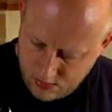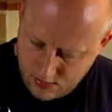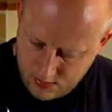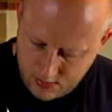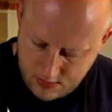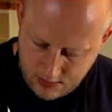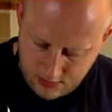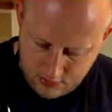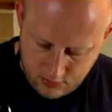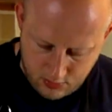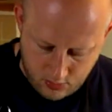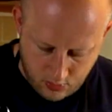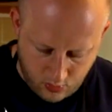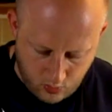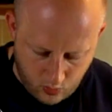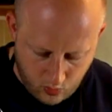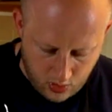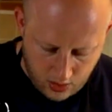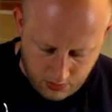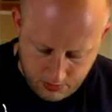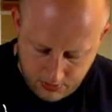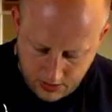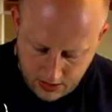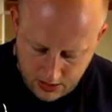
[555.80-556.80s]
That's
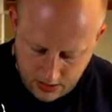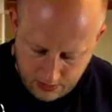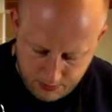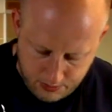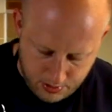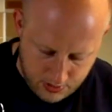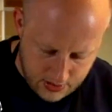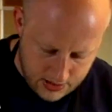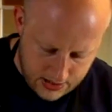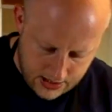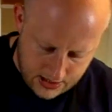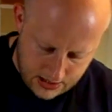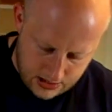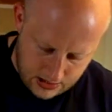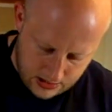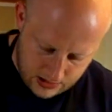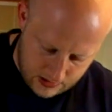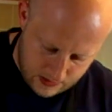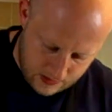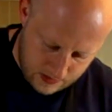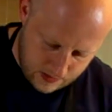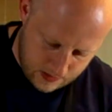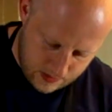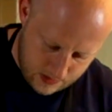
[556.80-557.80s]
all I'm going to put in.
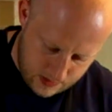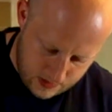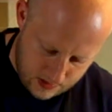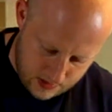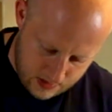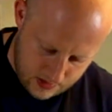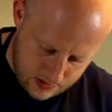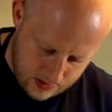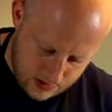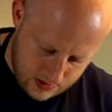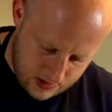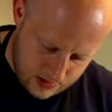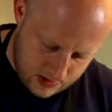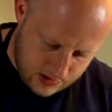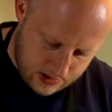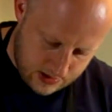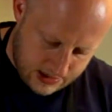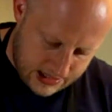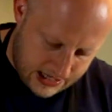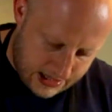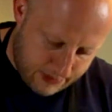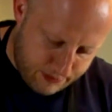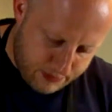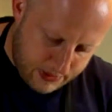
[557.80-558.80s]

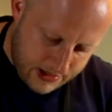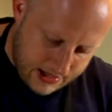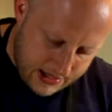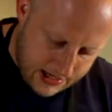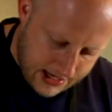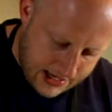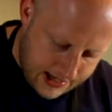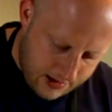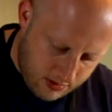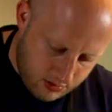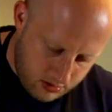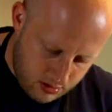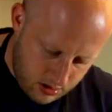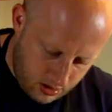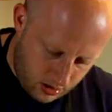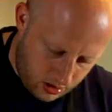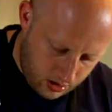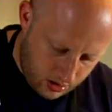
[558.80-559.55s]
Happy now?